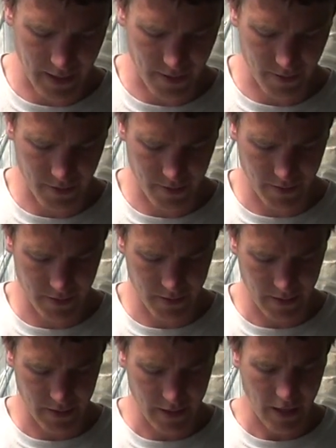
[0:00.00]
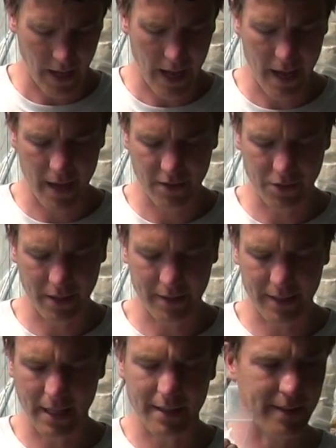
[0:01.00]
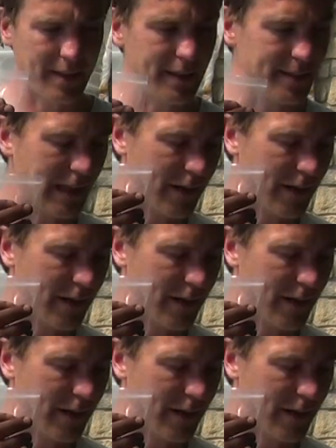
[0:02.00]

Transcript: care. Uh, try not to get the seeds